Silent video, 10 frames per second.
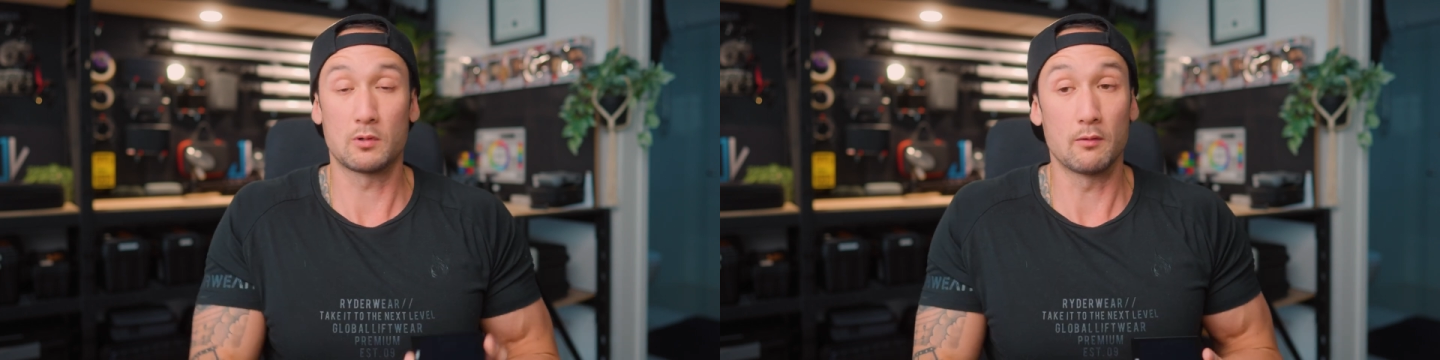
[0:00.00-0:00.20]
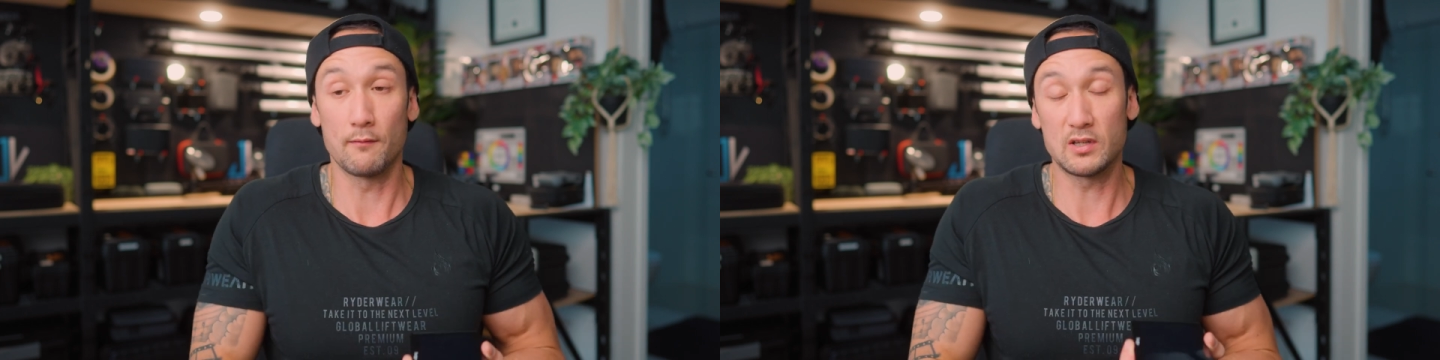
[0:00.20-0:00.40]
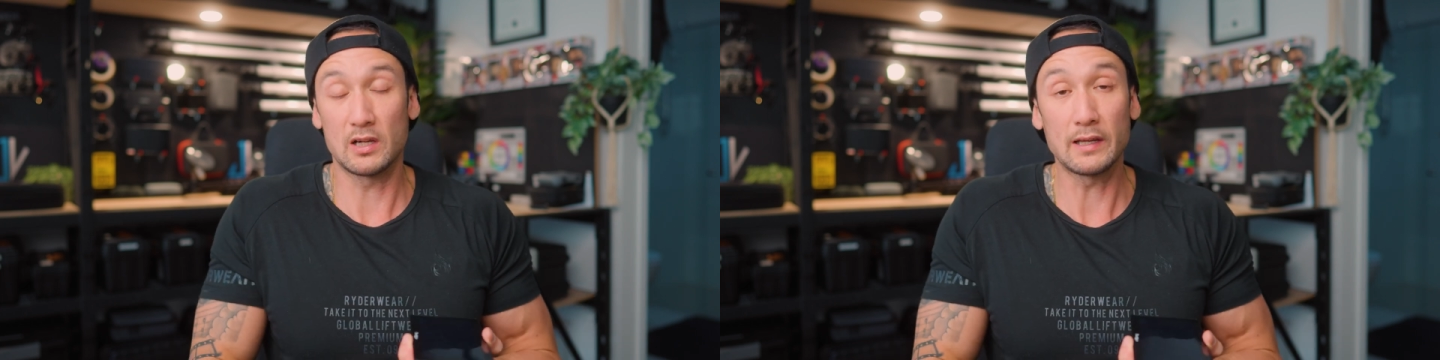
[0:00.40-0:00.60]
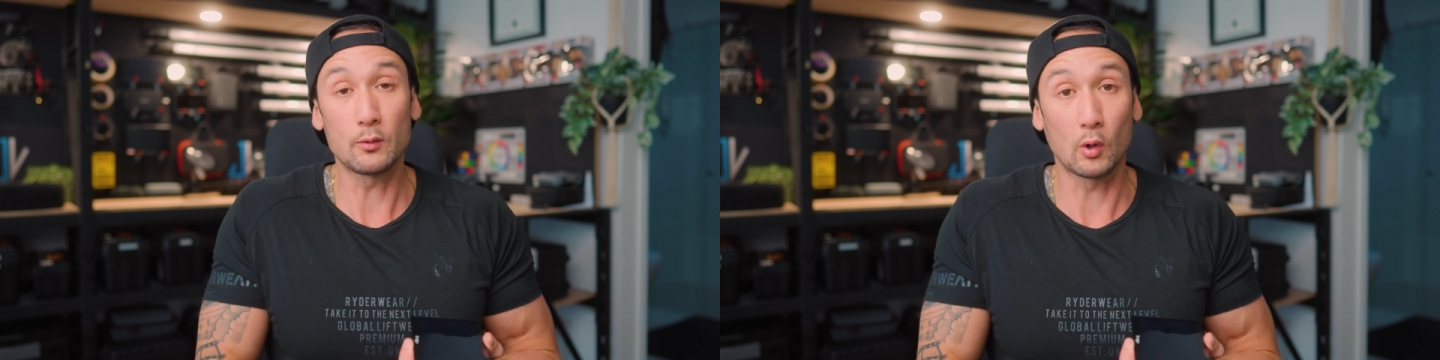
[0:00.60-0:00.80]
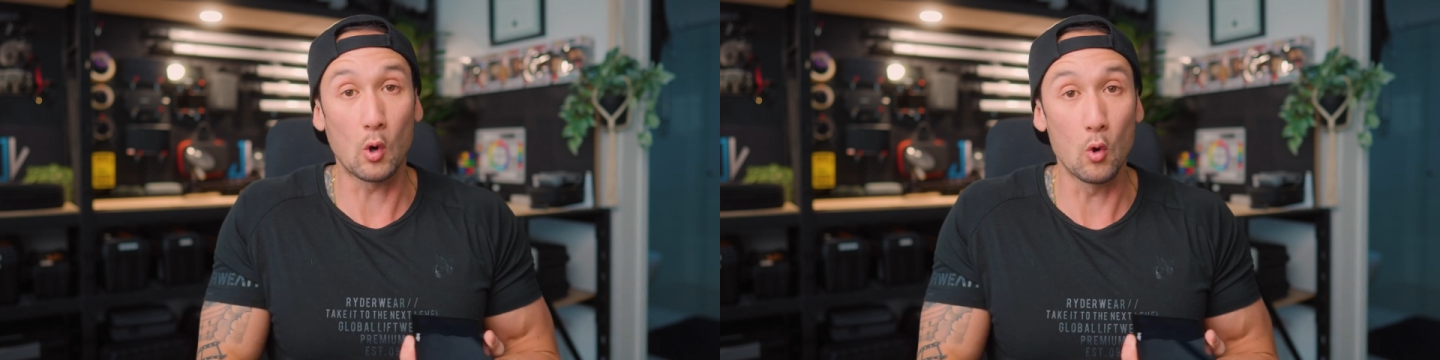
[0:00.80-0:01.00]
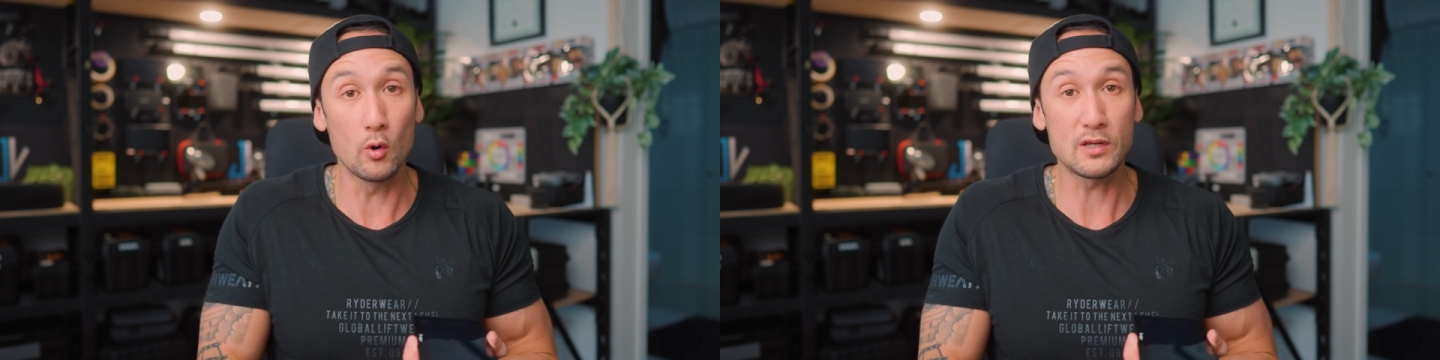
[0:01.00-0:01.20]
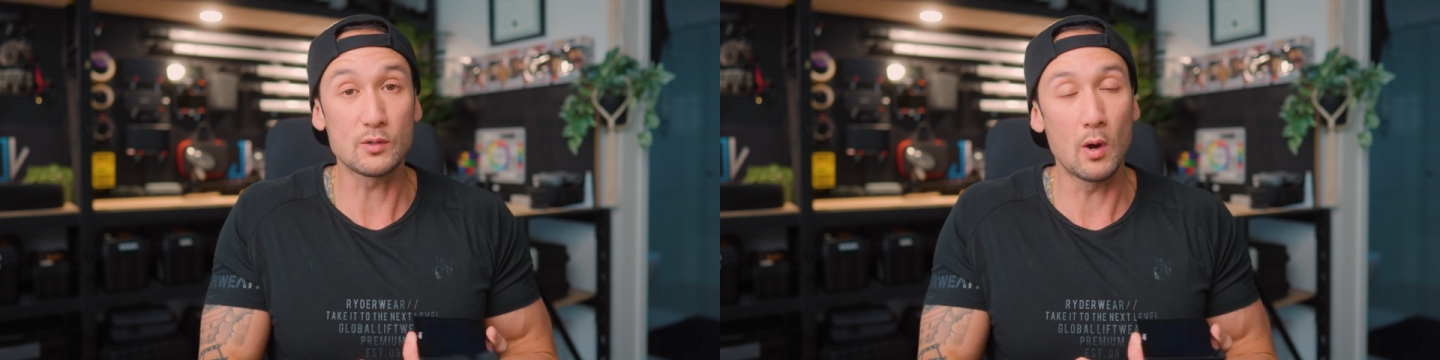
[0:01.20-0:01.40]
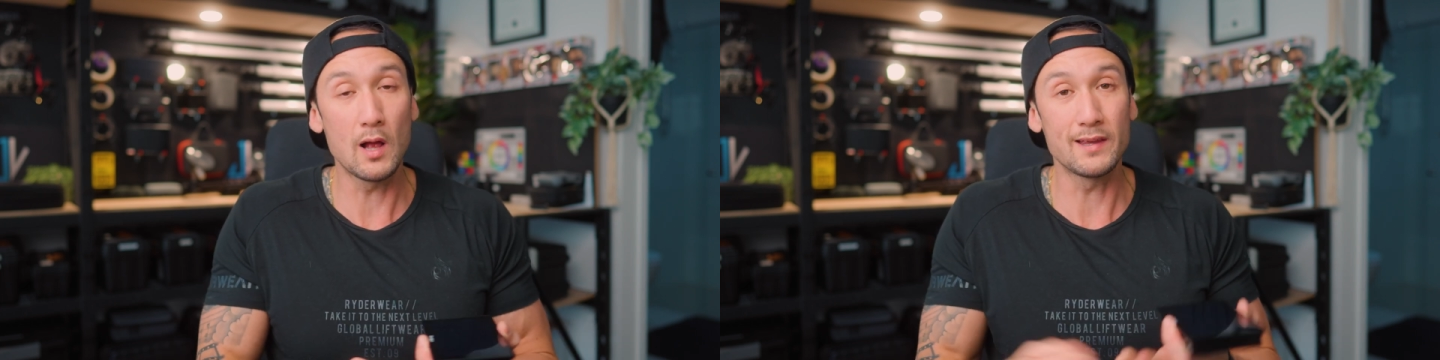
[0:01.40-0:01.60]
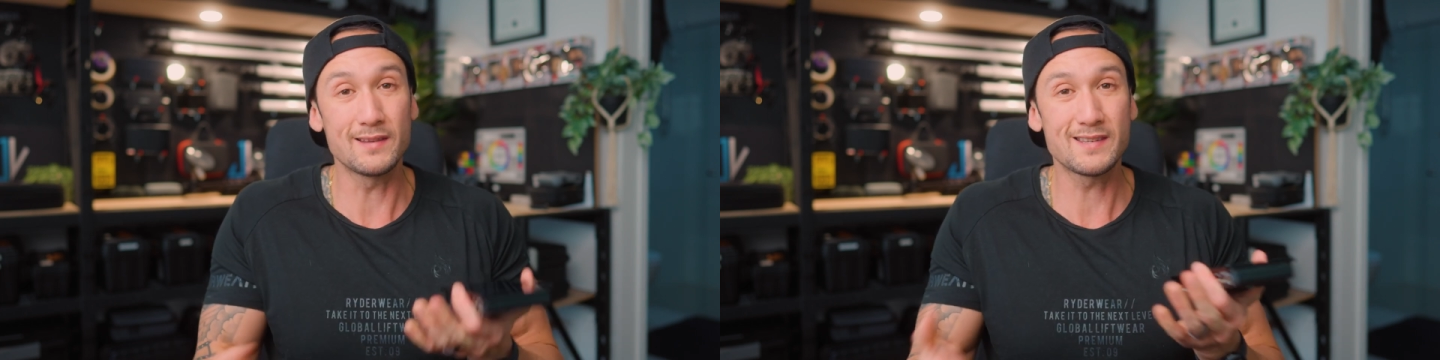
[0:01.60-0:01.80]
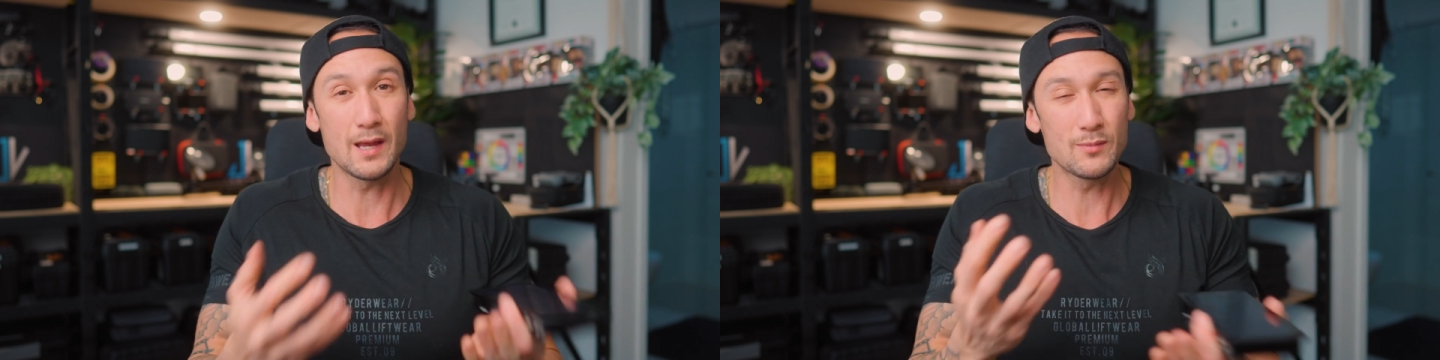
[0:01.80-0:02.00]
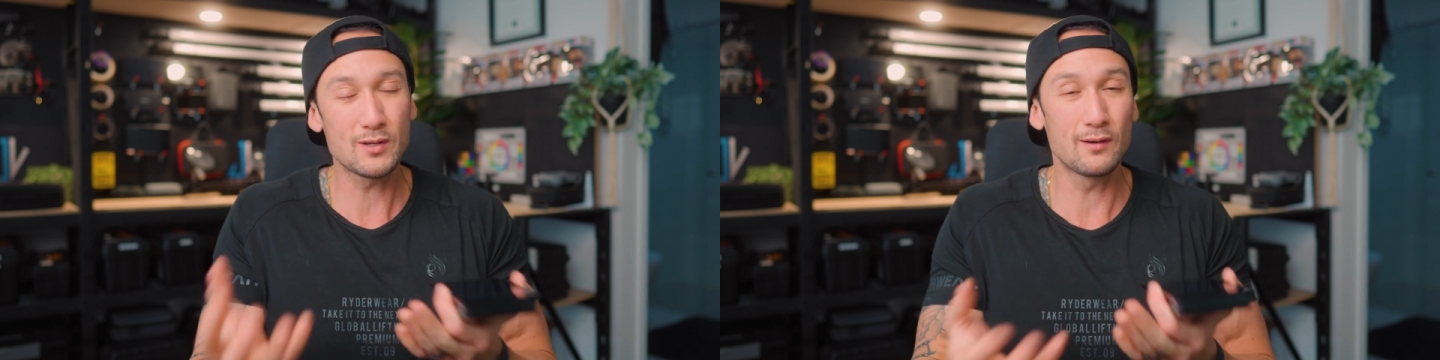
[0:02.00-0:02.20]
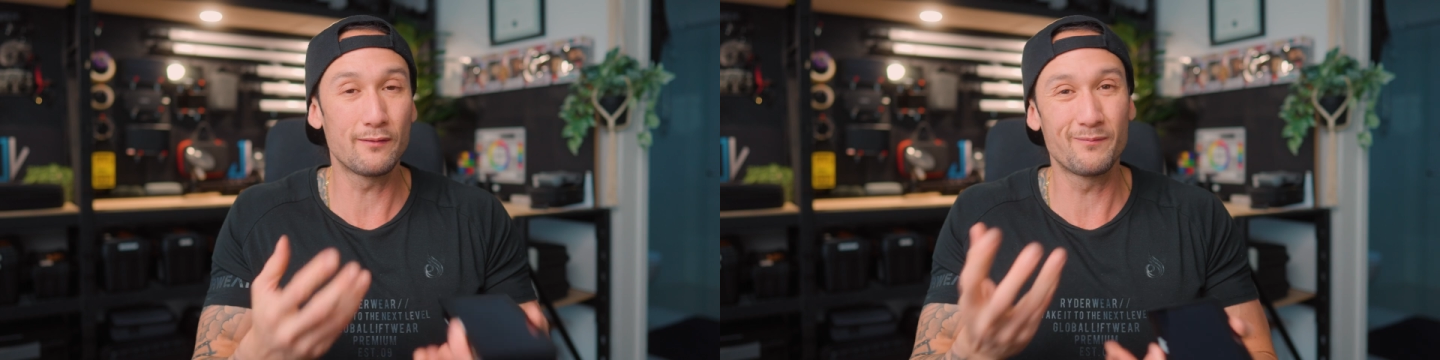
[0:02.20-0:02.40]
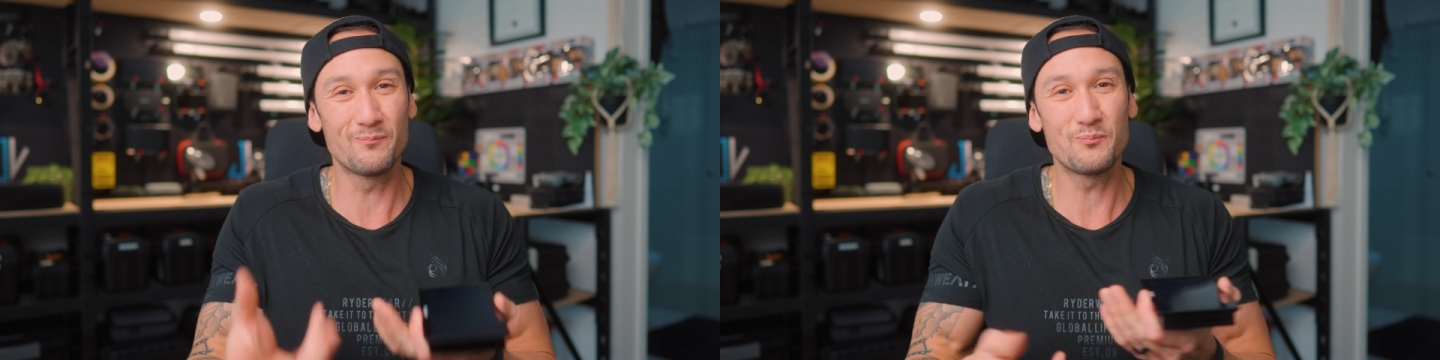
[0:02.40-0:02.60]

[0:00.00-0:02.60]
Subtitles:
obviously click record as well, and some sort of